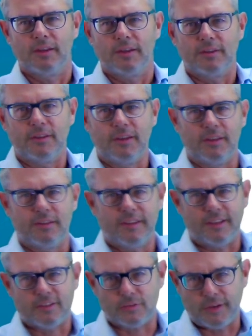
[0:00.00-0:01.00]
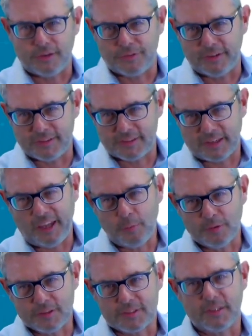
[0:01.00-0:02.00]
the test reference
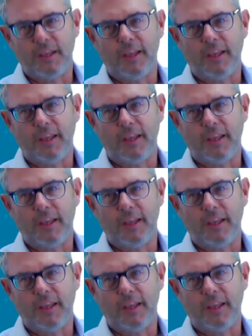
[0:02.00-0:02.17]
cables,